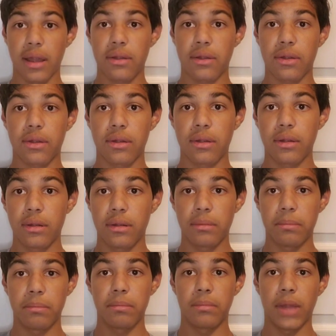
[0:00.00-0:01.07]
That's
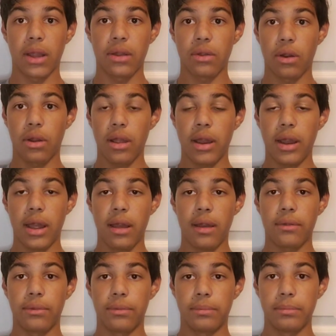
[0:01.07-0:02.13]
that's all I
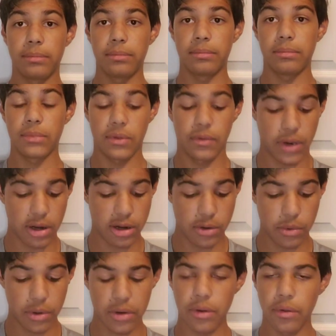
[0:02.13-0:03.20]
have.
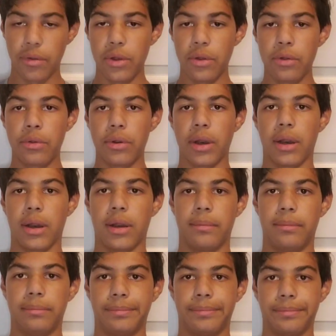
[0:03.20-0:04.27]
Very quick review.
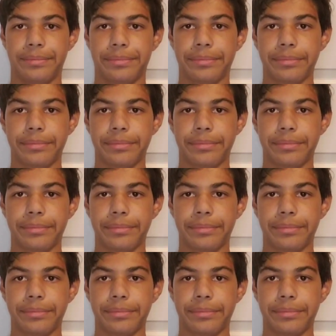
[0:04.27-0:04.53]
Um,